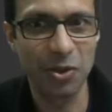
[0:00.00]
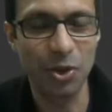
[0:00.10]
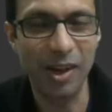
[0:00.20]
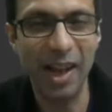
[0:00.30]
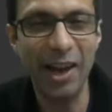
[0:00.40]

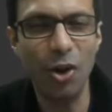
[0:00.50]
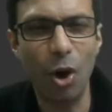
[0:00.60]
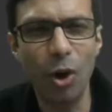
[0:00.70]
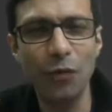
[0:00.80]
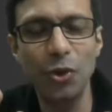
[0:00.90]
So I'd like
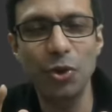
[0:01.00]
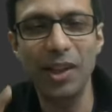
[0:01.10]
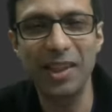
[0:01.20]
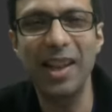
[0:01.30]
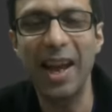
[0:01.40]
all of you to
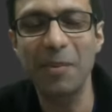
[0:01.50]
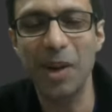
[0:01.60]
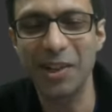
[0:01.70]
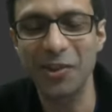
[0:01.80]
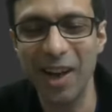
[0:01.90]
hit the like
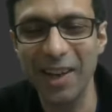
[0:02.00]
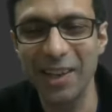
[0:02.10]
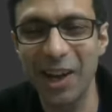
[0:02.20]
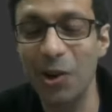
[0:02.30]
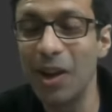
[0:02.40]
button right
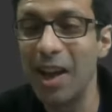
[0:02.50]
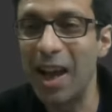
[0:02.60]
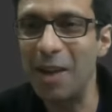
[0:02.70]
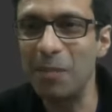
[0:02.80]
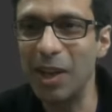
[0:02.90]
now
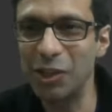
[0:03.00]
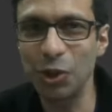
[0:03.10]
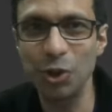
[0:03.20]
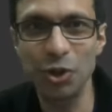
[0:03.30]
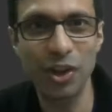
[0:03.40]
and make
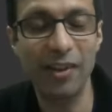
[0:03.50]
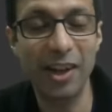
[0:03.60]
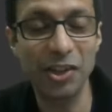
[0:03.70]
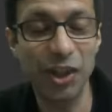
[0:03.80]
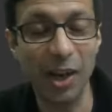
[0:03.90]
sure you share
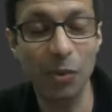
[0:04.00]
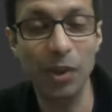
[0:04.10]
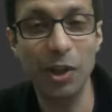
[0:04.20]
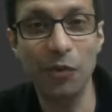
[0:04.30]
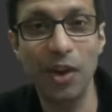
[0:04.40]
our channel
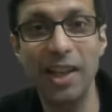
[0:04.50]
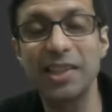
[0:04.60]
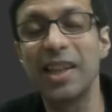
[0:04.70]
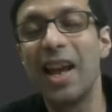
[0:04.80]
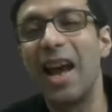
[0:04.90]
with your
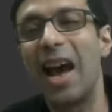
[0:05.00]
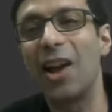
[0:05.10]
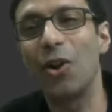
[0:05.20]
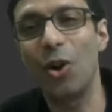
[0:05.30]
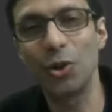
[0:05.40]
friends.
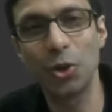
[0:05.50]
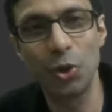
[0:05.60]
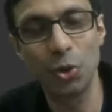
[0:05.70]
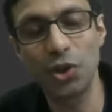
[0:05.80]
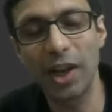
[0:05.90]
And
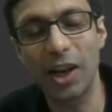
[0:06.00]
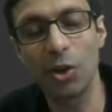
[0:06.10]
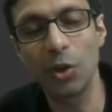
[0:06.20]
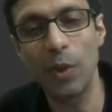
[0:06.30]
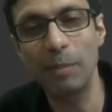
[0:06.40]
also do check
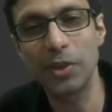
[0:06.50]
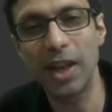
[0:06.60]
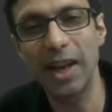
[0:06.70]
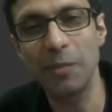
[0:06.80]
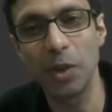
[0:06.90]
out the
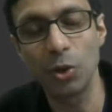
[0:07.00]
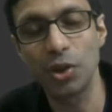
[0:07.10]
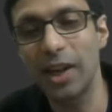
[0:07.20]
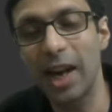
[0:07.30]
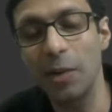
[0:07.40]
website
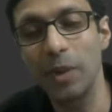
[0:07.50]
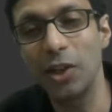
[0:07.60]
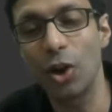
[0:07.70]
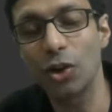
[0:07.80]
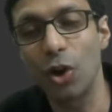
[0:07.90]
Manocha Academy
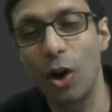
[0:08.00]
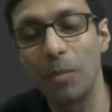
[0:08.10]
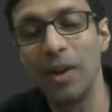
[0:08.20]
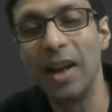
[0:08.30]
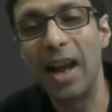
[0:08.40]
dot
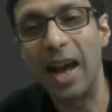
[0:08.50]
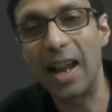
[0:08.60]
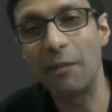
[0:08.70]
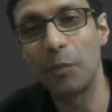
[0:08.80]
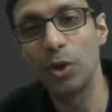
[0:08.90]
com, and
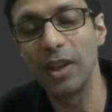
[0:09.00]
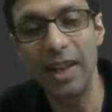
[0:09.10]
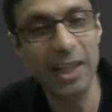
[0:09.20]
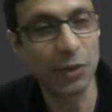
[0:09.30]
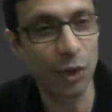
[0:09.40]
I put the
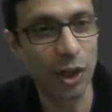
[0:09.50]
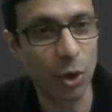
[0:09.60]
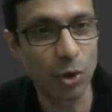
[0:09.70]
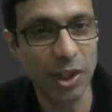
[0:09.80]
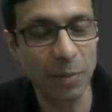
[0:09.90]
links for the
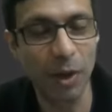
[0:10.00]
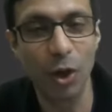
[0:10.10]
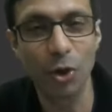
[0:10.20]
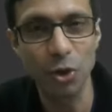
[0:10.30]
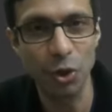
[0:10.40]
courses
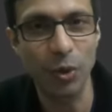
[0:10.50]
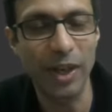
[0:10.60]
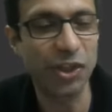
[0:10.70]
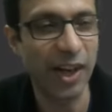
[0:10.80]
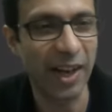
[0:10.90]
below so you
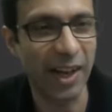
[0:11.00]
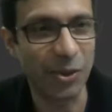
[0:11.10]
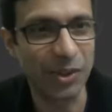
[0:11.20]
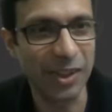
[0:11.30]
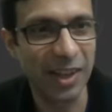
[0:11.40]
can check it
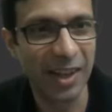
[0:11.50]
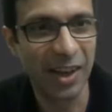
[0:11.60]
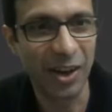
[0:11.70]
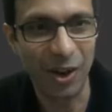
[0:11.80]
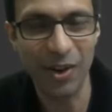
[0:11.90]
out.
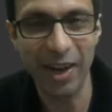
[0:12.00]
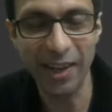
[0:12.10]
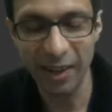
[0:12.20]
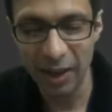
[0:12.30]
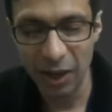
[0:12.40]
All
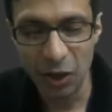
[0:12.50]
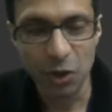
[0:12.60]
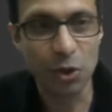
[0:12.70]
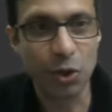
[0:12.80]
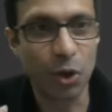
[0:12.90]
right,
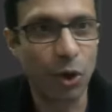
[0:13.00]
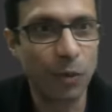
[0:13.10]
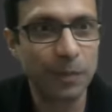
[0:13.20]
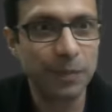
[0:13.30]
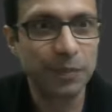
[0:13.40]

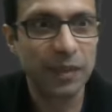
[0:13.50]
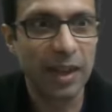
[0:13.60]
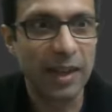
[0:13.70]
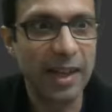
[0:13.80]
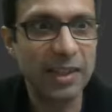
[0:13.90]
so
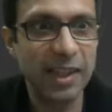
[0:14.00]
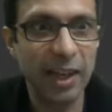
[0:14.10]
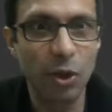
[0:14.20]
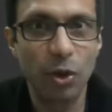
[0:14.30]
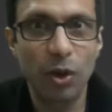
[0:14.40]
let's
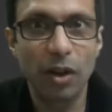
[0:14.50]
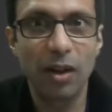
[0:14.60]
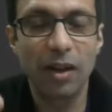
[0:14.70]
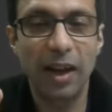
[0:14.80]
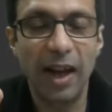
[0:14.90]
take a look
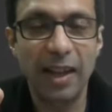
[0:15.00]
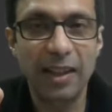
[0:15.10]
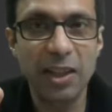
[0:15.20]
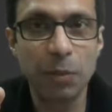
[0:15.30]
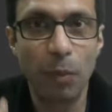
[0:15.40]

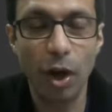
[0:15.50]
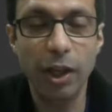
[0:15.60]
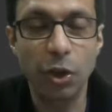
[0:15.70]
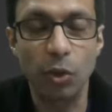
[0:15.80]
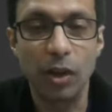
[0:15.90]
at this
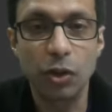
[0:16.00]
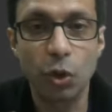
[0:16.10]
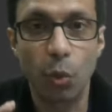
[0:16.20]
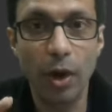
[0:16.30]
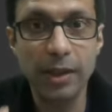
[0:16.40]
molecule.
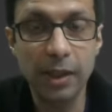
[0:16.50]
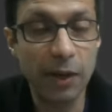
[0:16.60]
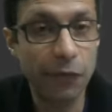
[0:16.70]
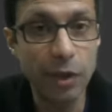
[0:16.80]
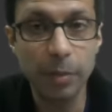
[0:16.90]
So what is the
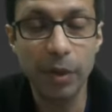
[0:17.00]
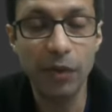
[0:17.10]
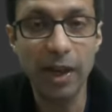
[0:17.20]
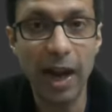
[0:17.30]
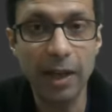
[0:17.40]
difference
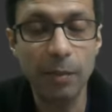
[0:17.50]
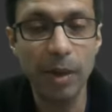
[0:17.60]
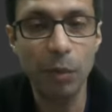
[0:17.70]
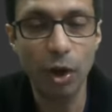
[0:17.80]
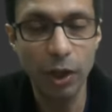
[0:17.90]
between atom
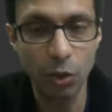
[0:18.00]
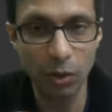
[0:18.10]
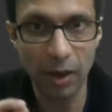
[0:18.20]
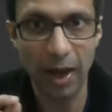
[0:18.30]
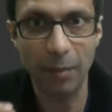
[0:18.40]
and
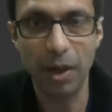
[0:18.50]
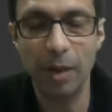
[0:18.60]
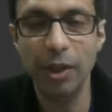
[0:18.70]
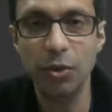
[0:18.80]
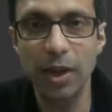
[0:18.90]
molecule? I'm
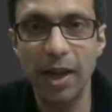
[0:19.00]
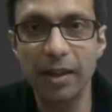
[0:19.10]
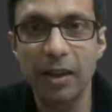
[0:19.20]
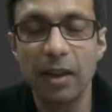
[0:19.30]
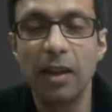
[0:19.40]
coming to that.